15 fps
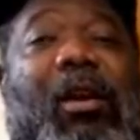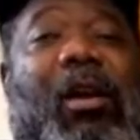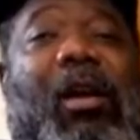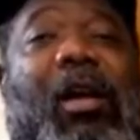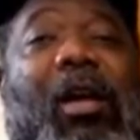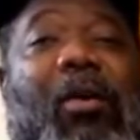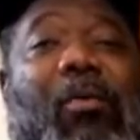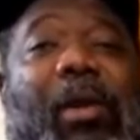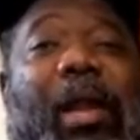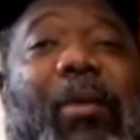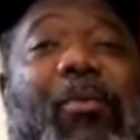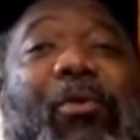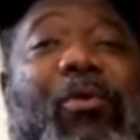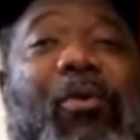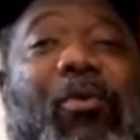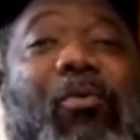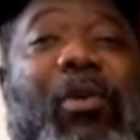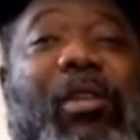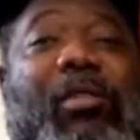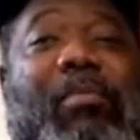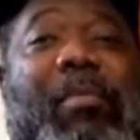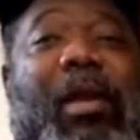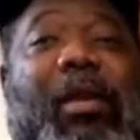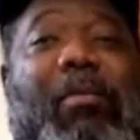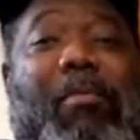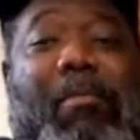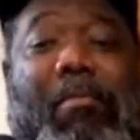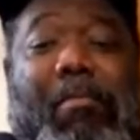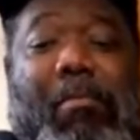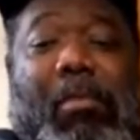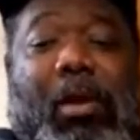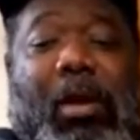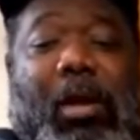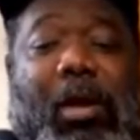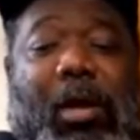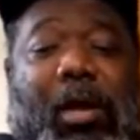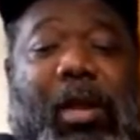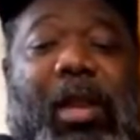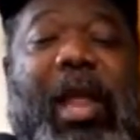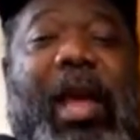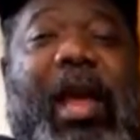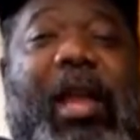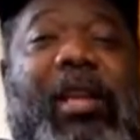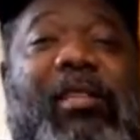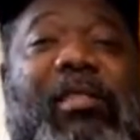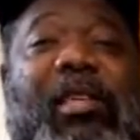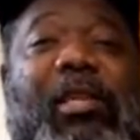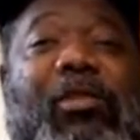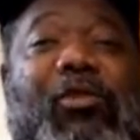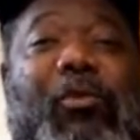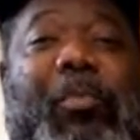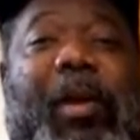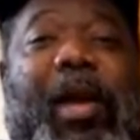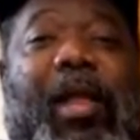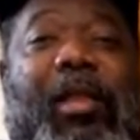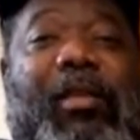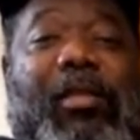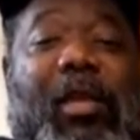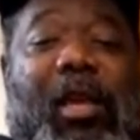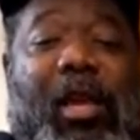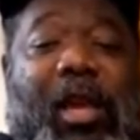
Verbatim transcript: uh, when they were doing WrestleMania uh, 9 at Caesar's Palace.